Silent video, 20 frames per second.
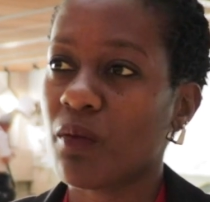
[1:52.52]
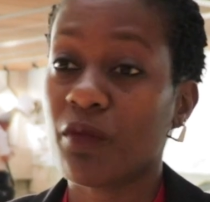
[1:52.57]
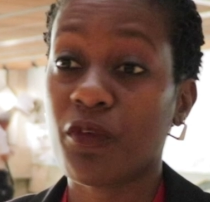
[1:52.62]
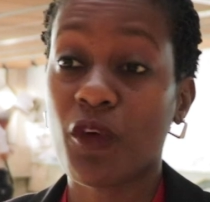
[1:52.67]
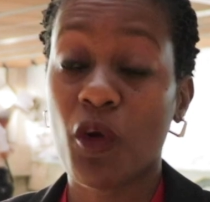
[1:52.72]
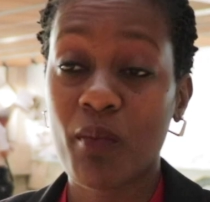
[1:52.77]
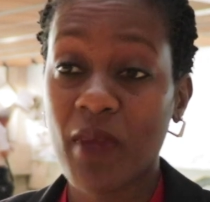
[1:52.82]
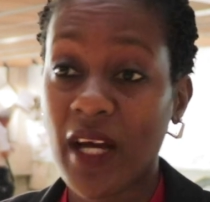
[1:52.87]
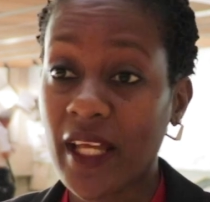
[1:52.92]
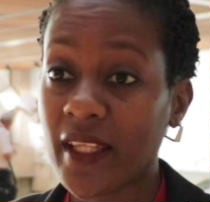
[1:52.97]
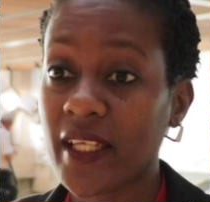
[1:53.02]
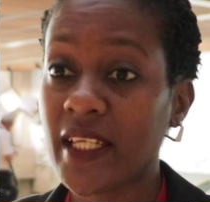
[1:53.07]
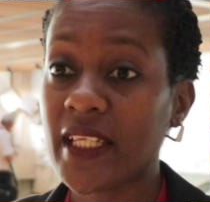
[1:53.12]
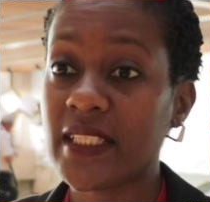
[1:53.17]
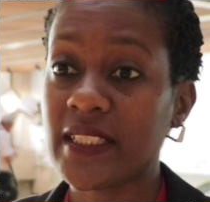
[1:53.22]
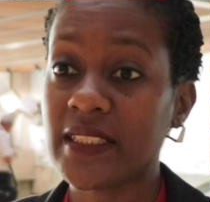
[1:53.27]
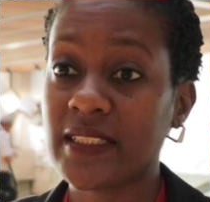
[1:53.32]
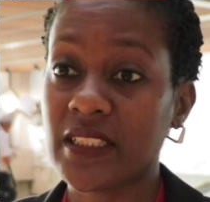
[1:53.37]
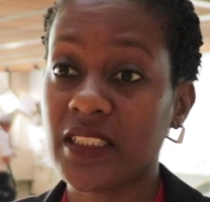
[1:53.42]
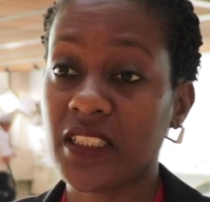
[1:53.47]
From other
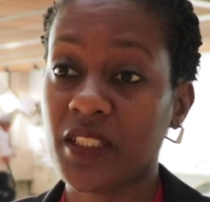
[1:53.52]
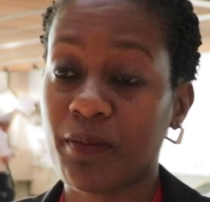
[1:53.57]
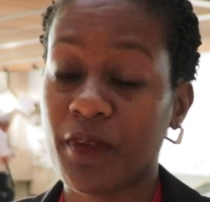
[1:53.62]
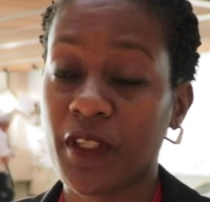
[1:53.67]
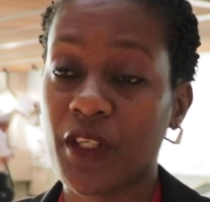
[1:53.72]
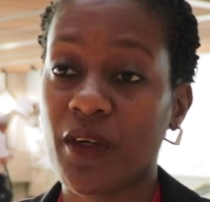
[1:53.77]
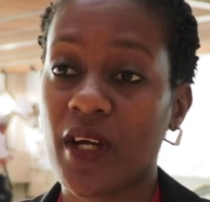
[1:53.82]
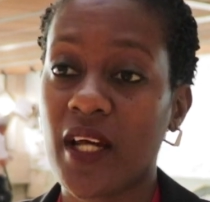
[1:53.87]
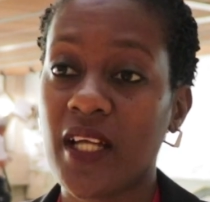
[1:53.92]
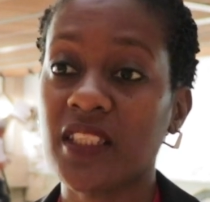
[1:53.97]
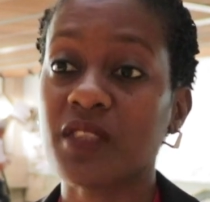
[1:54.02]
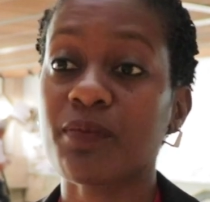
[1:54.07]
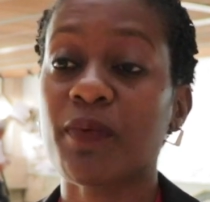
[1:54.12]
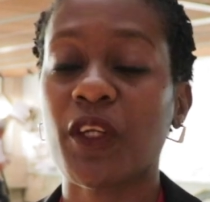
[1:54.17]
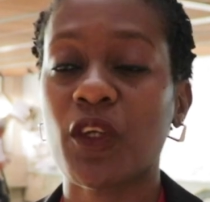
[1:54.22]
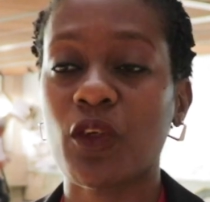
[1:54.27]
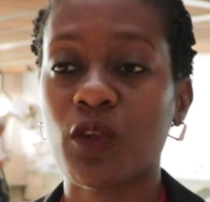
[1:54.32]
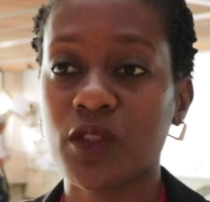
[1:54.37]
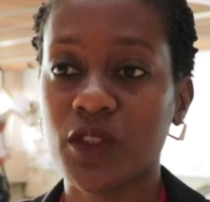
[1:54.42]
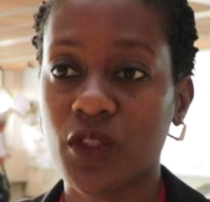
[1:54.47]
EDCTP grants,
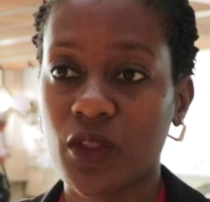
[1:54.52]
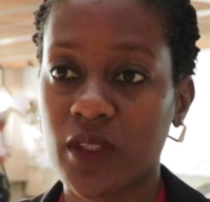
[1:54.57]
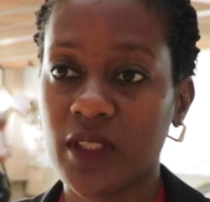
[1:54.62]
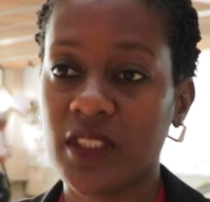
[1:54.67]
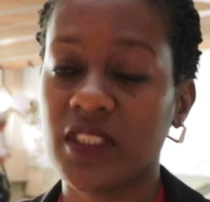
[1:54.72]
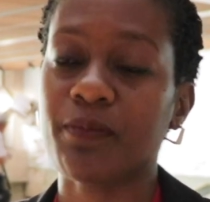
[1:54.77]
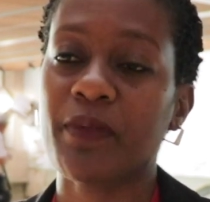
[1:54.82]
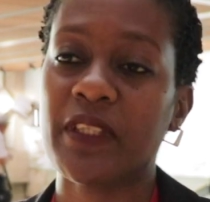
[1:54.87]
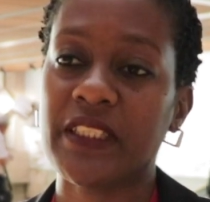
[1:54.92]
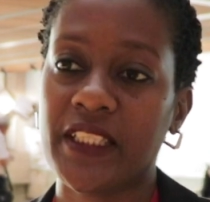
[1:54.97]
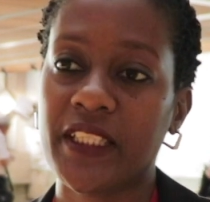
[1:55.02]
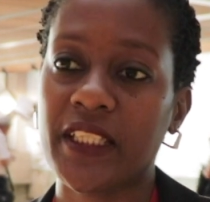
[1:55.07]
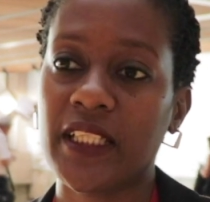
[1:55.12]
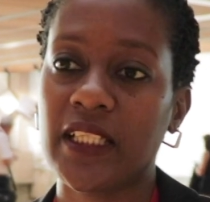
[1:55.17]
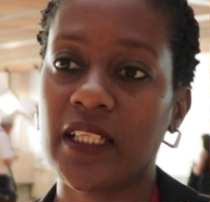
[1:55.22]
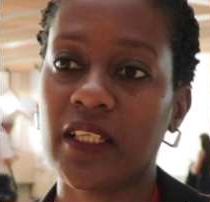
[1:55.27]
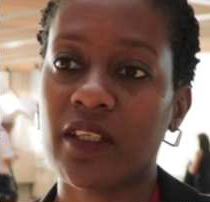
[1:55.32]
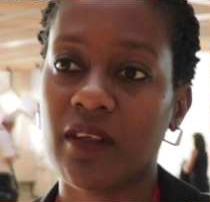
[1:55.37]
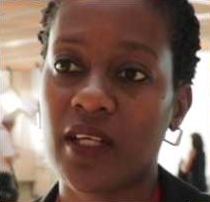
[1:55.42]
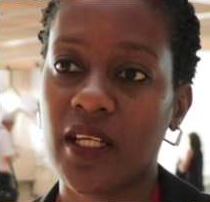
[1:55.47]
but also this
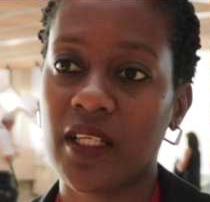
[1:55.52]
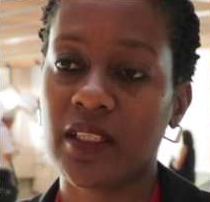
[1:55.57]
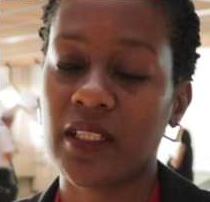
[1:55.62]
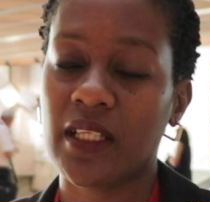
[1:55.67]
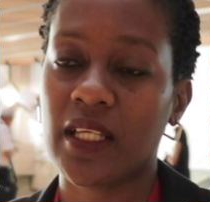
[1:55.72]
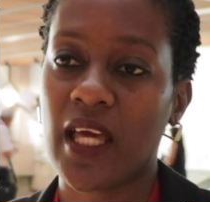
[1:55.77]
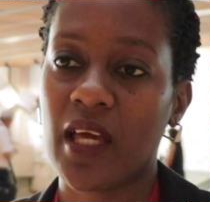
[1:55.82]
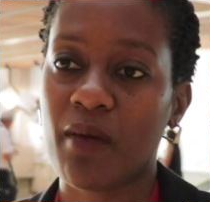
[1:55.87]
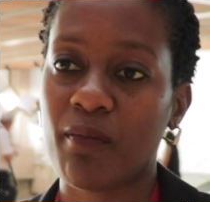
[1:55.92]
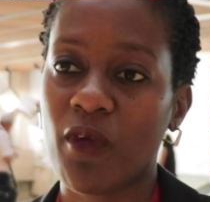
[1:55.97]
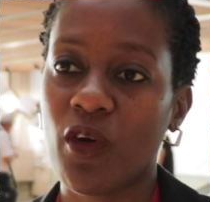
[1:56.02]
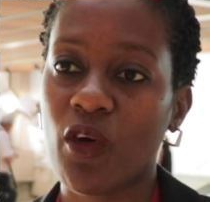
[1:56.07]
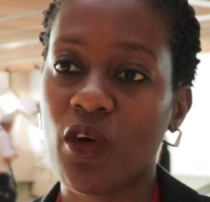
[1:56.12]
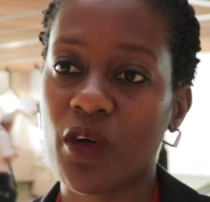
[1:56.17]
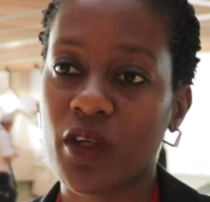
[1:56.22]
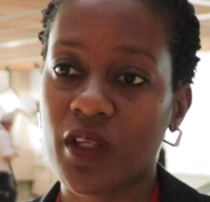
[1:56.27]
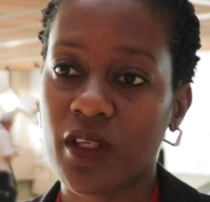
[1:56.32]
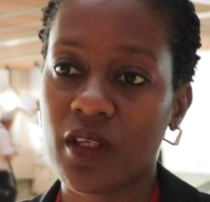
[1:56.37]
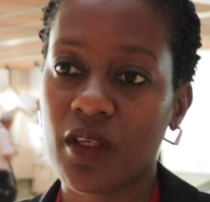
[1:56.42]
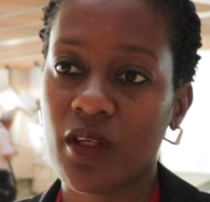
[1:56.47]
particular grant that I'm
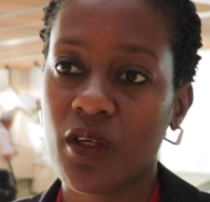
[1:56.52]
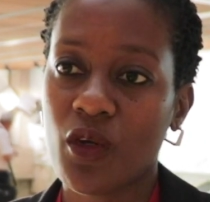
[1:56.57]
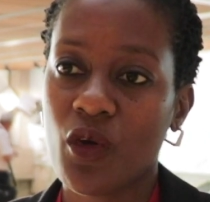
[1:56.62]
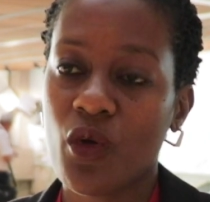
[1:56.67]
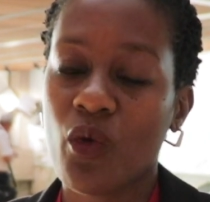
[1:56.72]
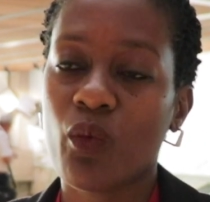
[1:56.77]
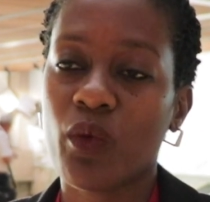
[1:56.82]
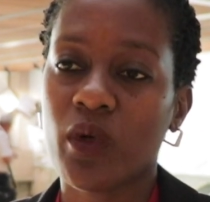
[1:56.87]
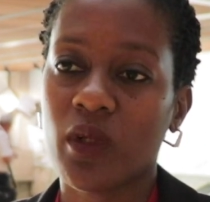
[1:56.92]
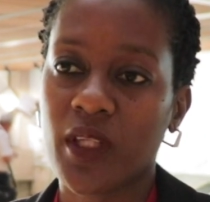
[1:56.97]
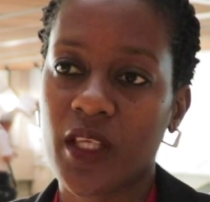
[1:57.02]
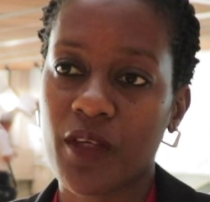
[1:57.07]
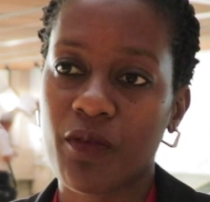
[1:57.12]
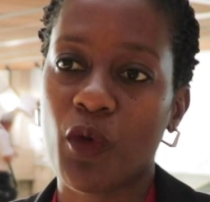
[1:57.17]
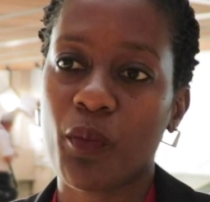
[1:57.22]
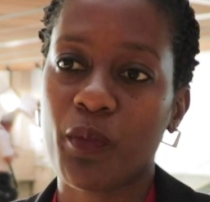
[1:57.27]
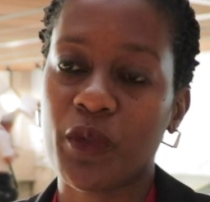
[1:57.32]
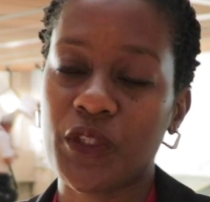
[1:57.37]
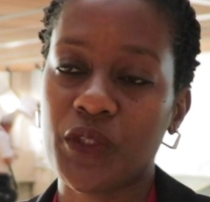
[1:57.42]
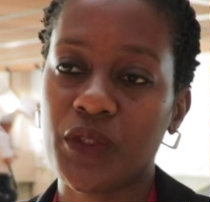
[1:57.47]
on, will give
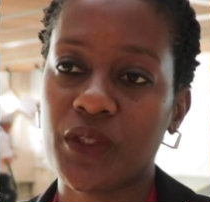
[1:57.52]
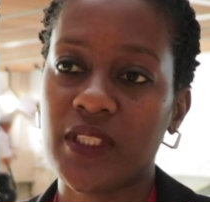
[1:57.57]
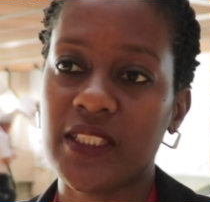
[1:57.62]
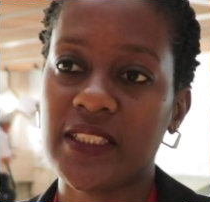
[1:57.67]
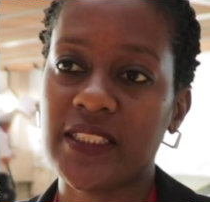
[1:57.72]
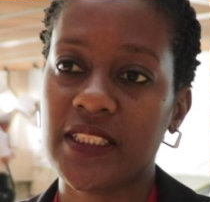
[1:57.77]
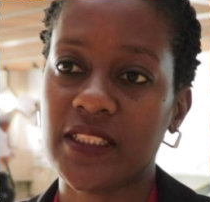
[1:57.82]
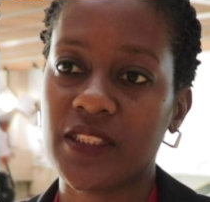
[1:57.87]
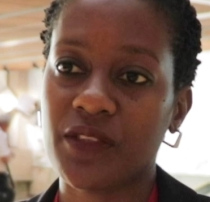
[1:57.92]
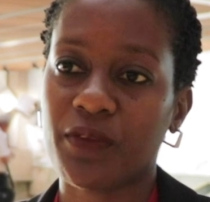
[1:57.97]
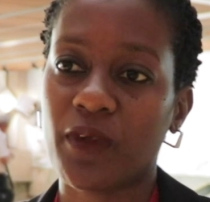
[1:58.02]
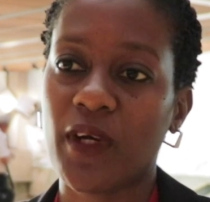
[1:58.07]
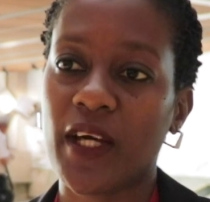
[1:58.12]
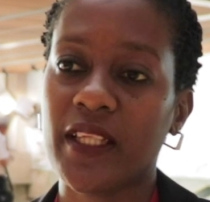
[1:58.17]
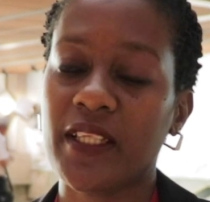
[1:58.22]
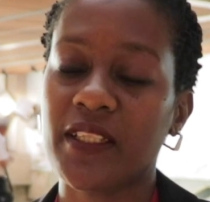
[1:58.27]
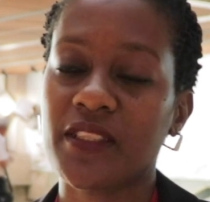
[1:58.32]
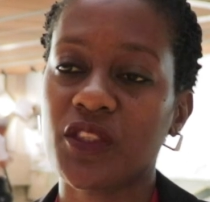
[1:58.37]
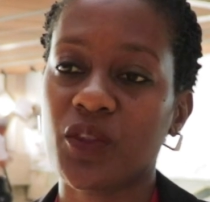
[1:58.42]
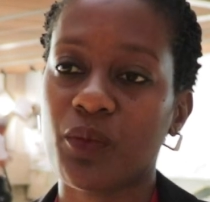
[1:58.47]
opportunity for
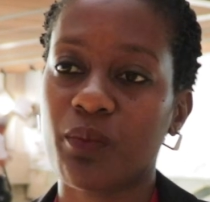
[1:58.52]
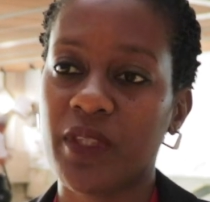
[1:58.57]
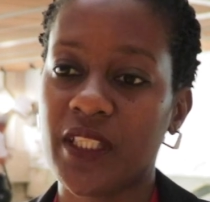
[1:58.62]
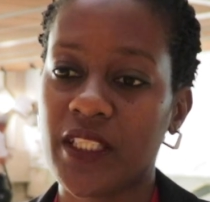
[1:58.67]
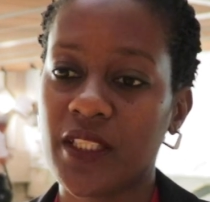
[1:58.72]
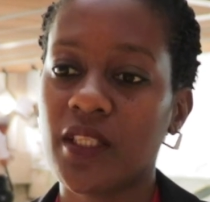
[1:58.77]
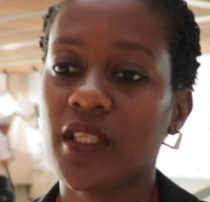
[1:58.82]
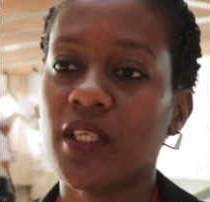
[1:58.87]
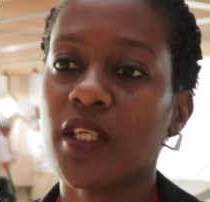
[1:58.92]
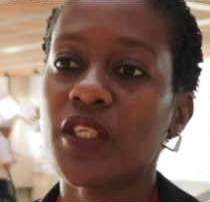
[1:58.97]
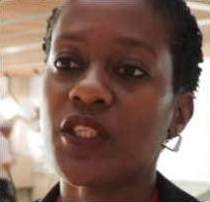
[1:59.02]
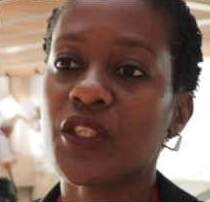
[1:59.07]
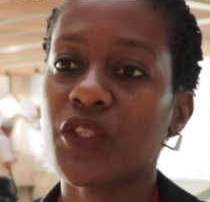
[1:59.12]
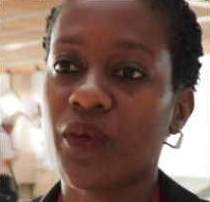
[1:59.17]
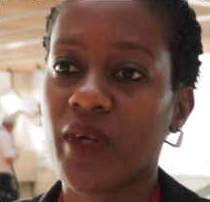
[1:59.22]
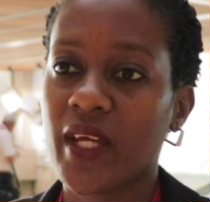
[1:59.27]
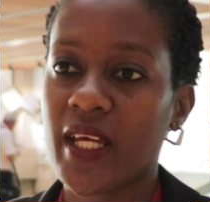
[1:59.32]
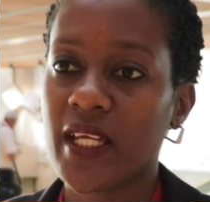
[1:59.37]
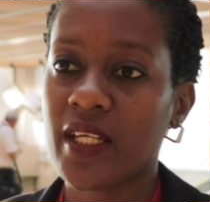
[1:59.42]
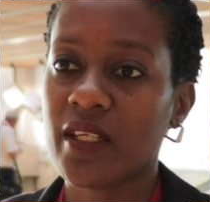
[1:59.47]
others to be
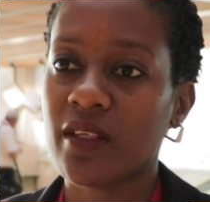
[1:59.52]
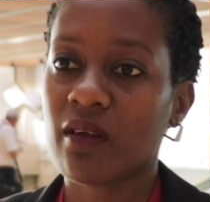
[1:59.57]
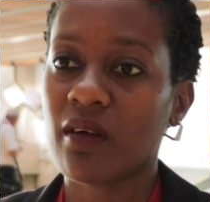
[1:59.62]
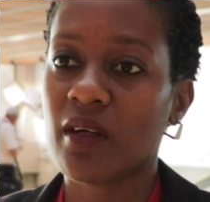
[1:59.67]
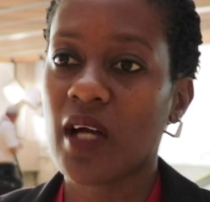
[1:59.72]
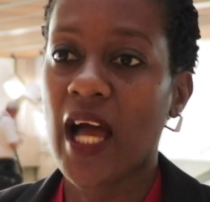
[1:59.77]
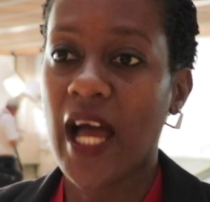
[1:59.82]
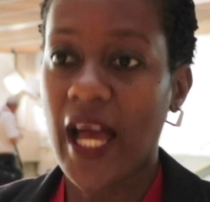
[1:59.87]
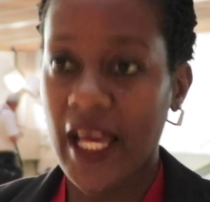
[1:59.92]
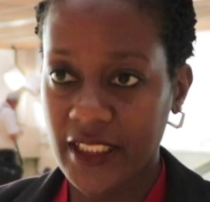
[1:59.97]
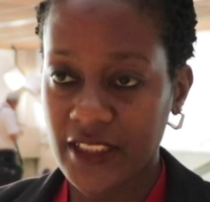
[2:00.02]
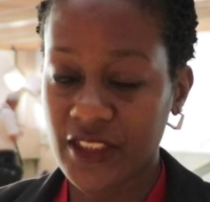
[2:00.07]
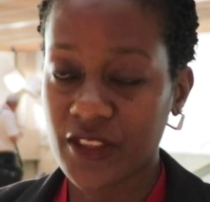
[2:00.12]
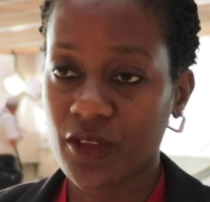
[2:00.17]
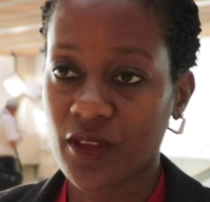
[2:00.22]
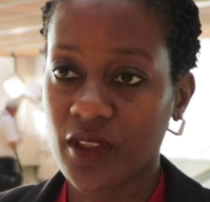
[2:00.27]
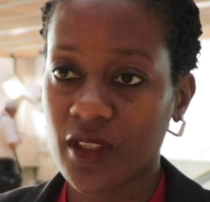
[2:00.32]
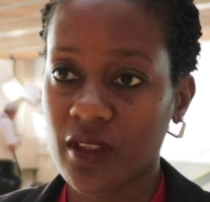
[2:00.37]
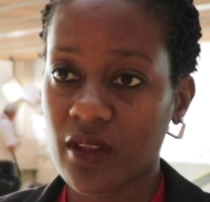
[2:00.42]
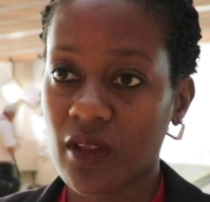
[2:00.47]
trained
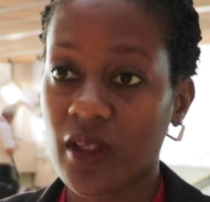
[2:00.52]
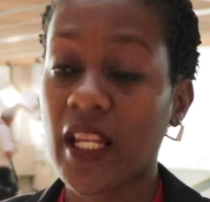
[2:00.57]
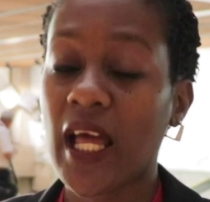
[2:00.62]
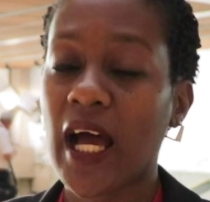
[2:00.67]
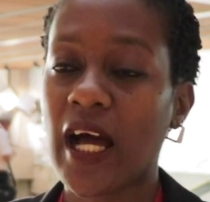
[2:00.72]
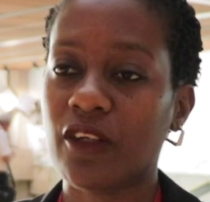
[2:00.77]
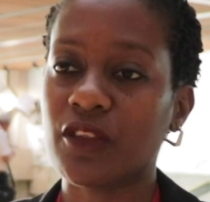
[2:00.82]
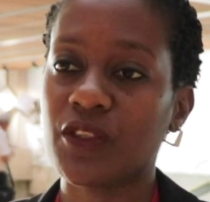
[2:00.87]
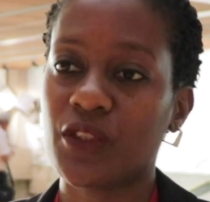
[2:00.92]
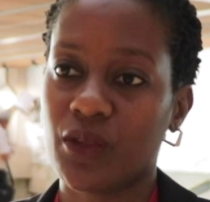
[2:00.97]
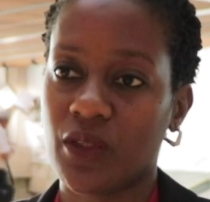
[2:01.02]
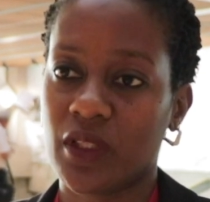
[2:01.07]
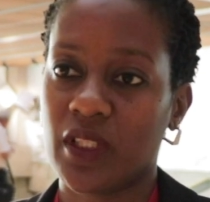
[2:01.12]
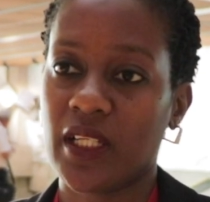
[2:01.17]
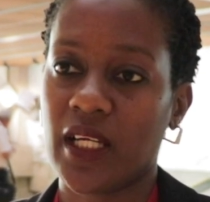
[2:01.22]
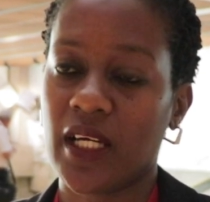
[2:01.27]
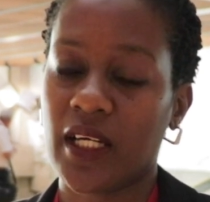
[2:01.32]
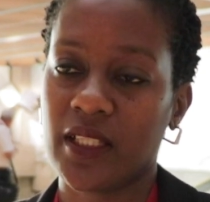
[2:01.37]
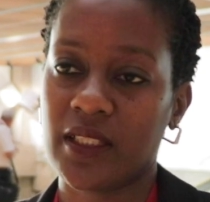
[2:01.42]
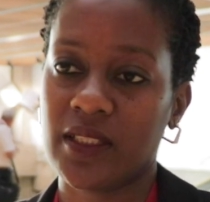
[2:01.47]
hands-on on how to
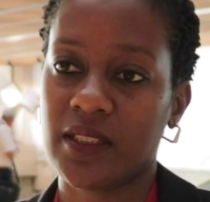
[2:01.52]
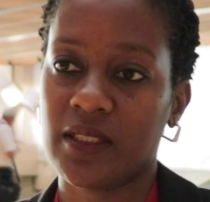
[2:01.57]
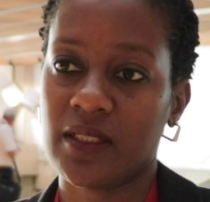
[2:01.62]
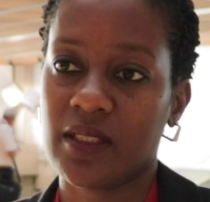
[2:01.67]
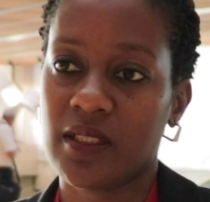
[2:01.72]
conduct